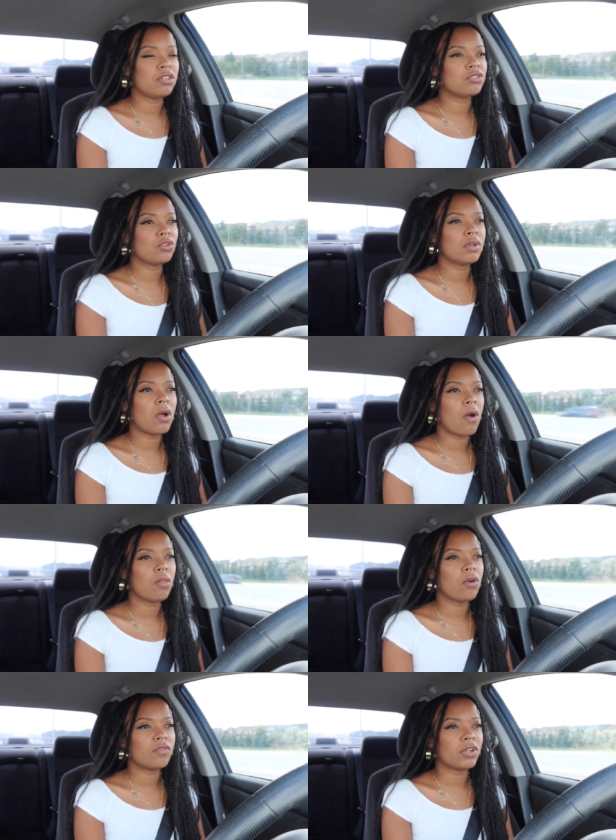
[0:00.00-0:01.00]
and you do it
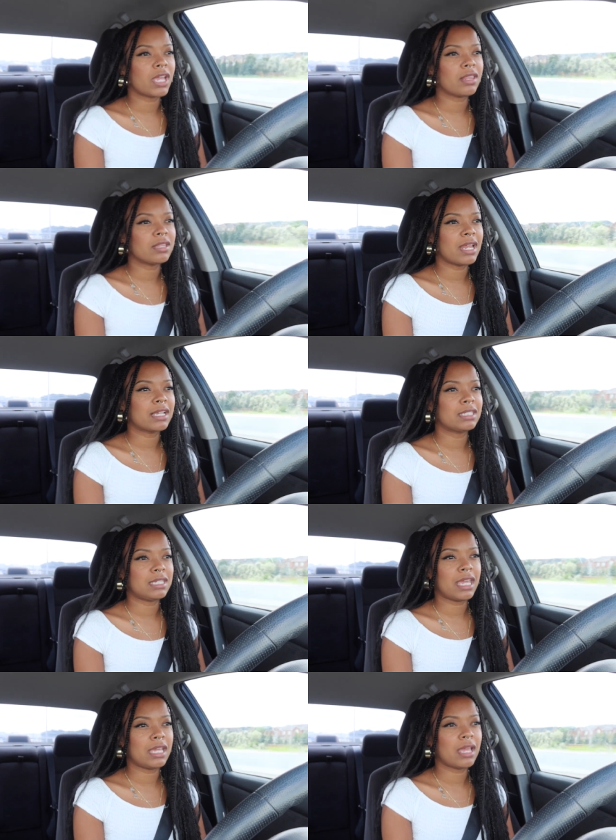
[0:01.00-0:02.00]
all over again the next
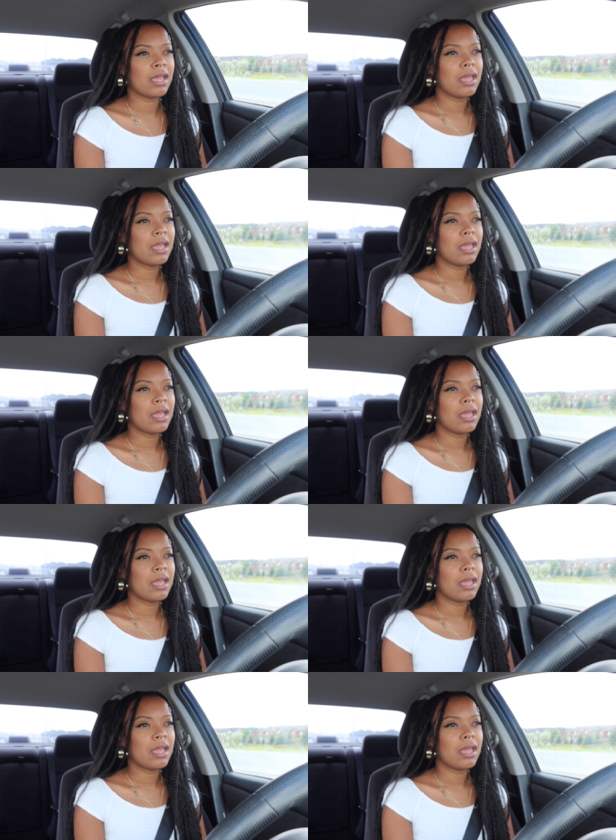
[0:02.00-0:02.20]
day.